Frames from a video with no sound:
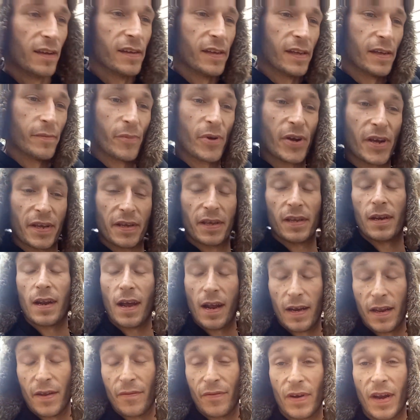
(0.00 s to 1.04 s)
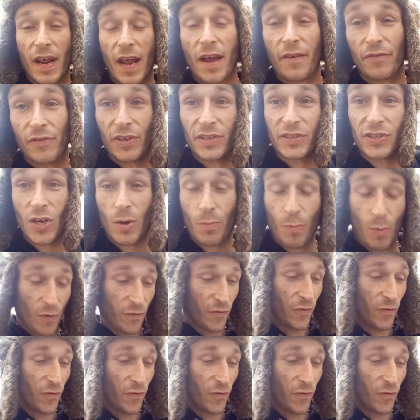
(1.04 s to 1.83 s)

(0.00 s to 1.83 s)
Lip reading: He might not even have these Turbo